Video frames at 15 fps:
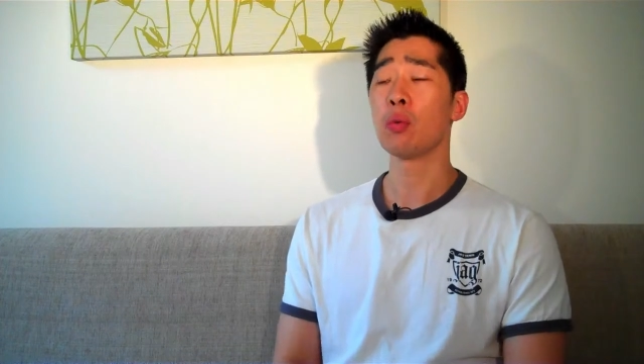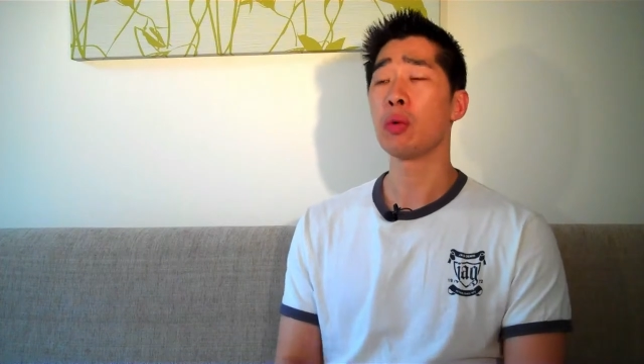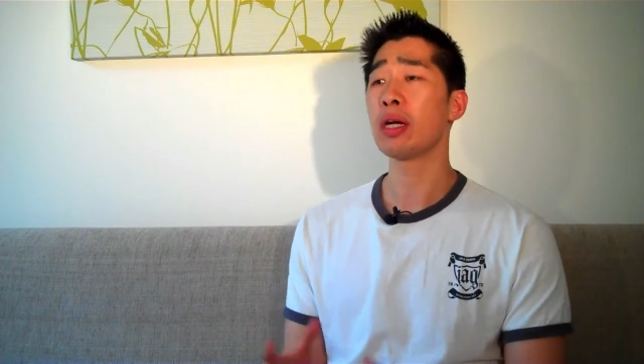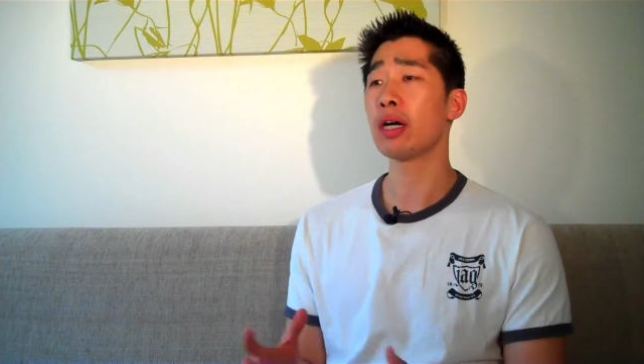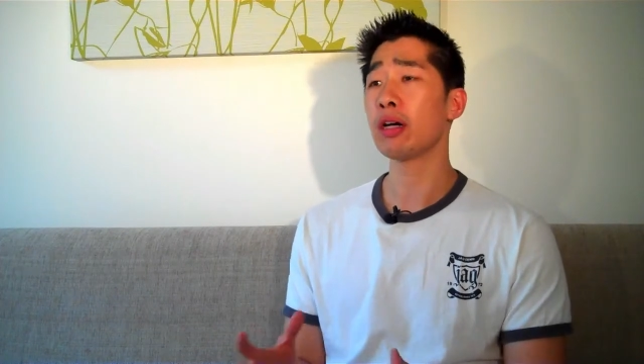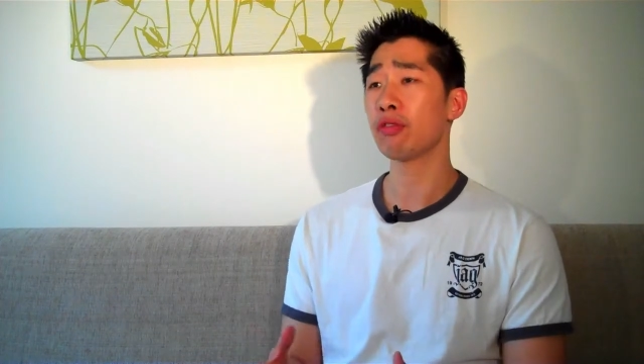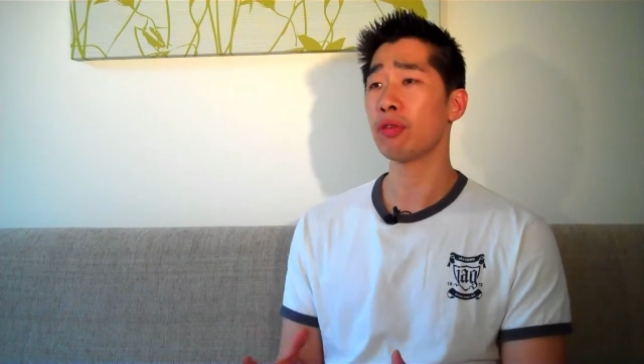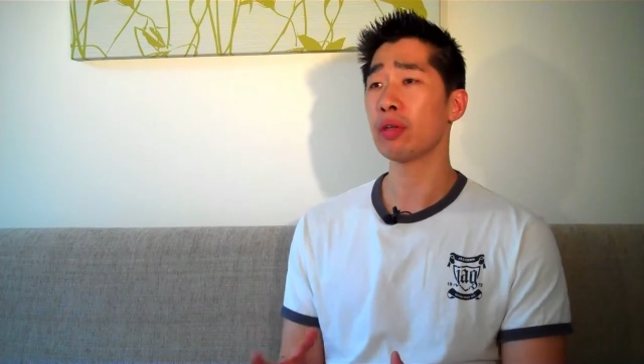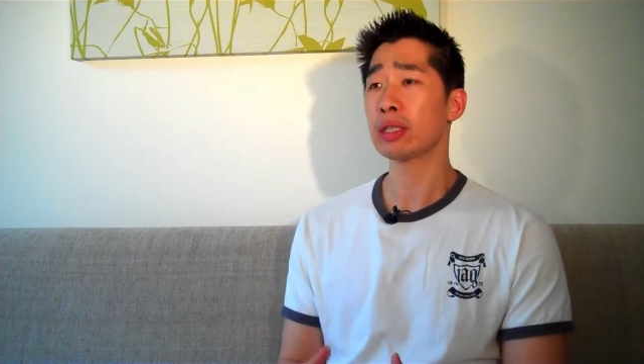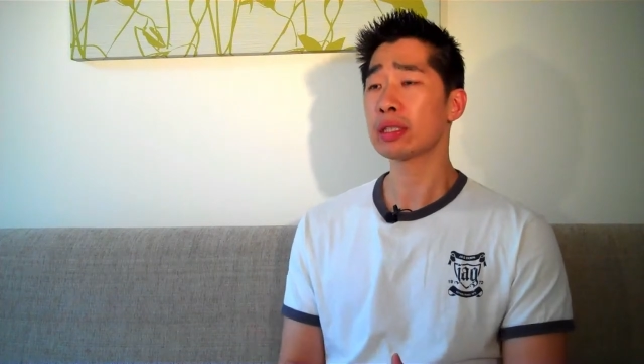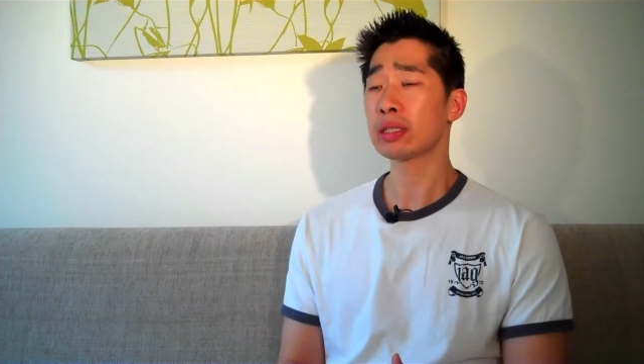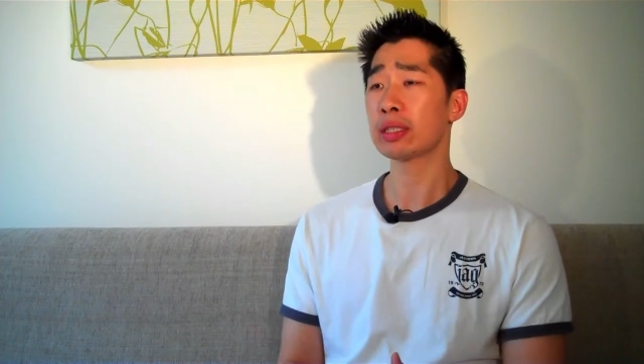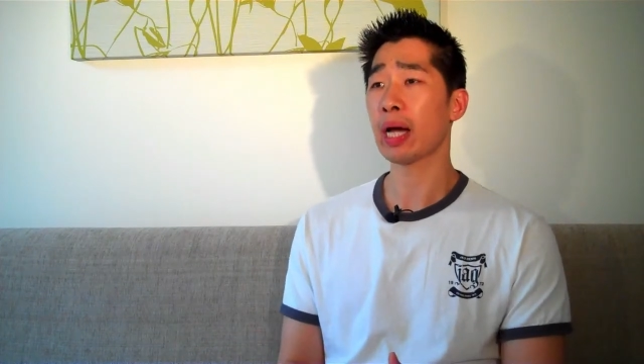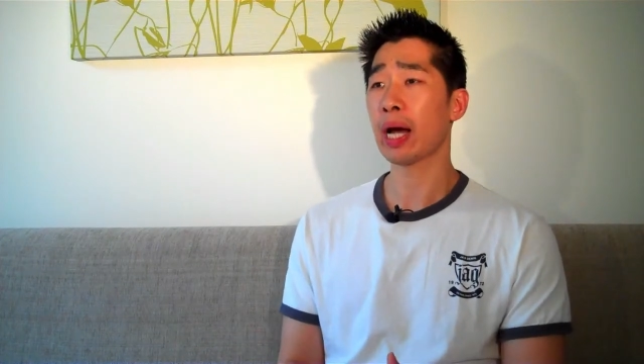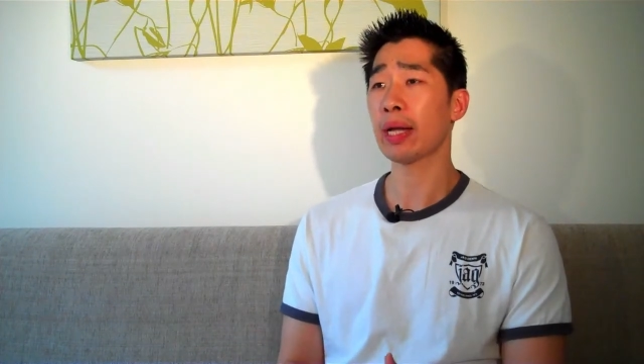When I
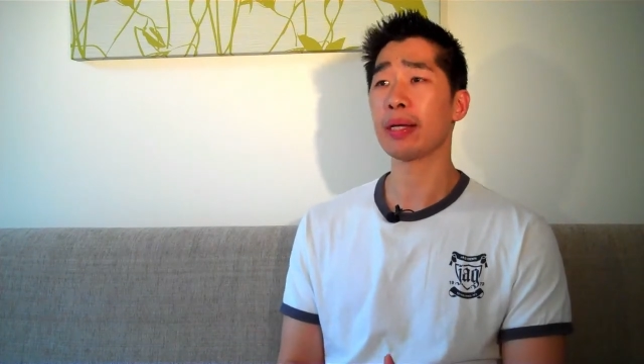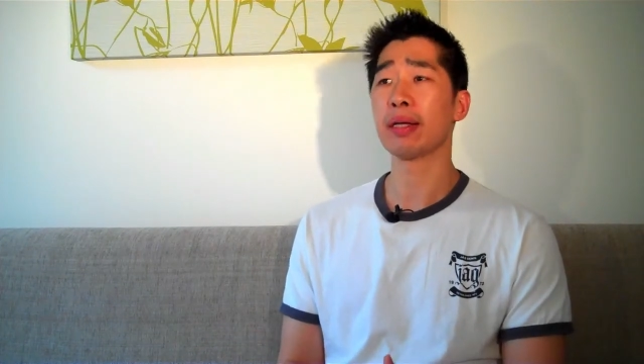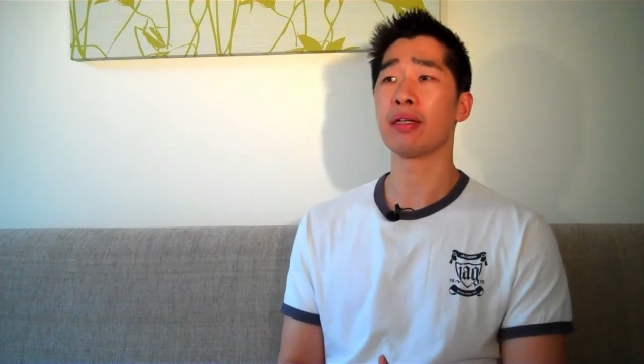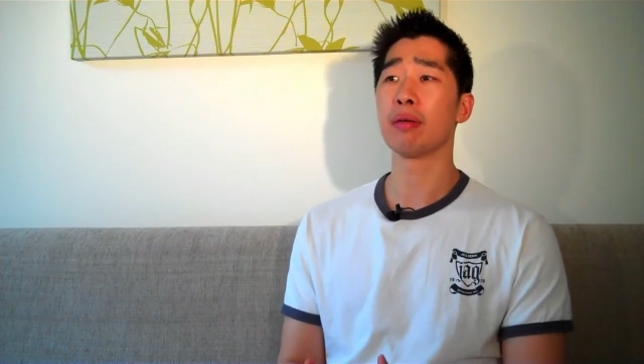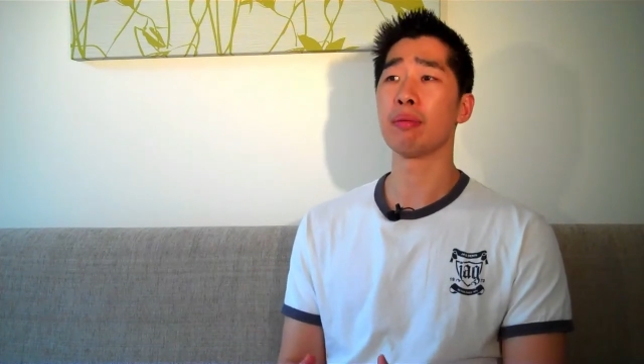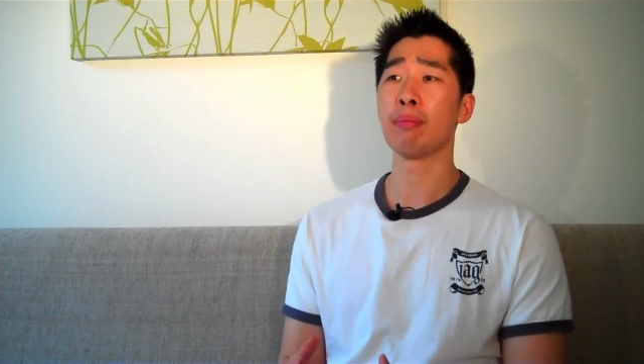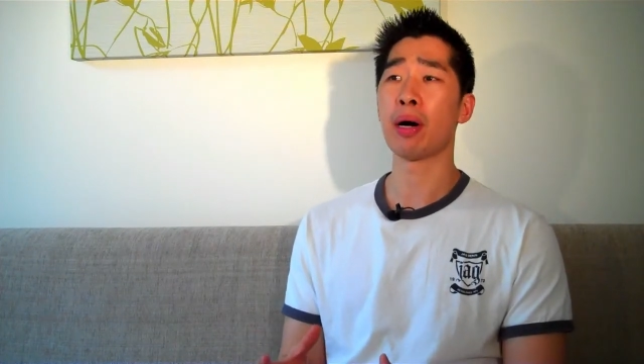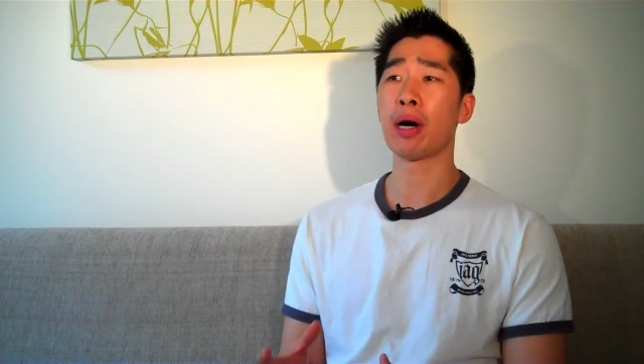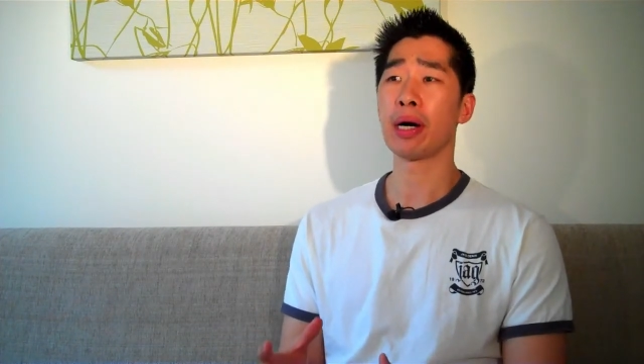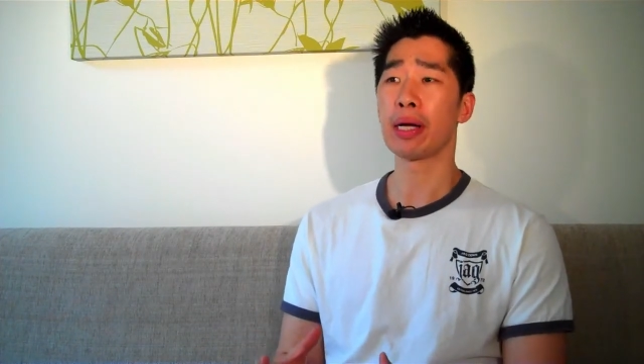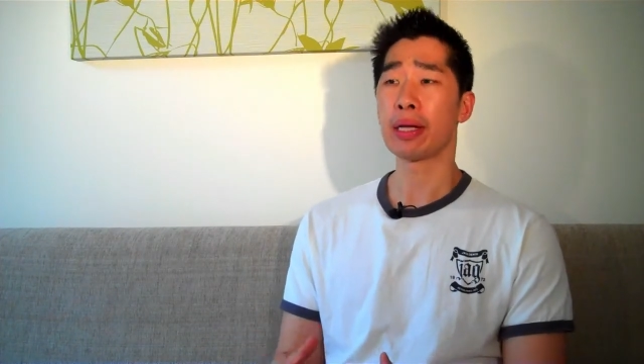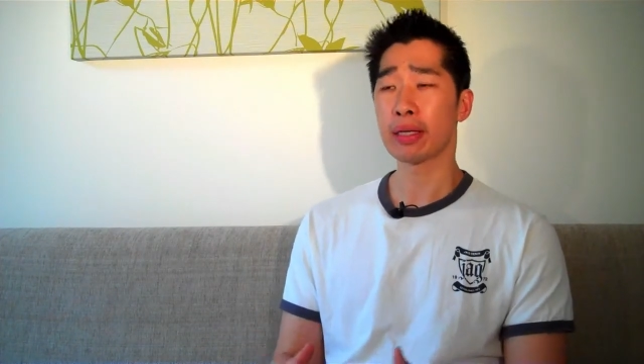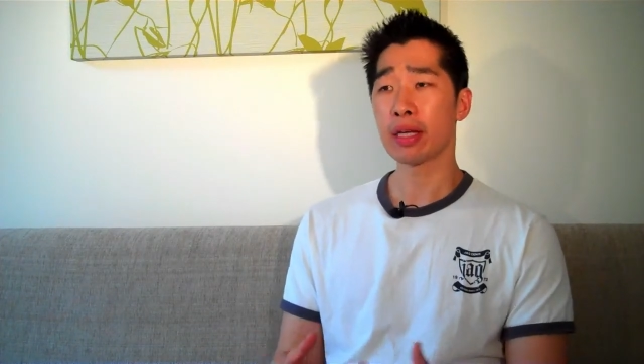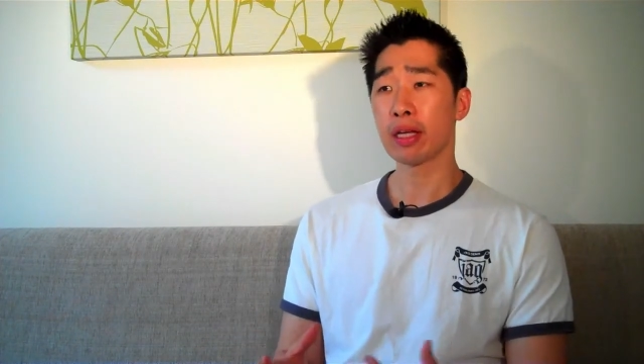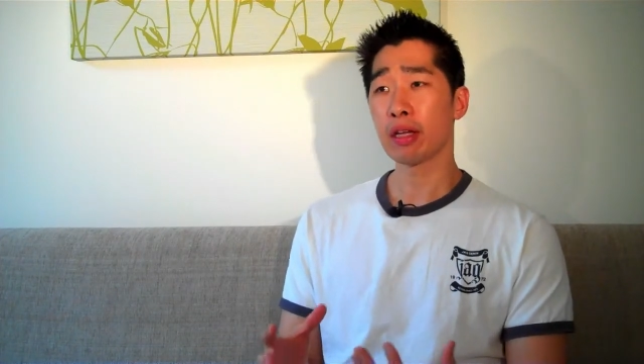first started
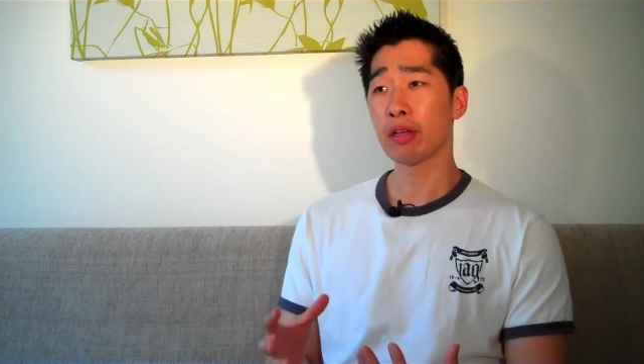my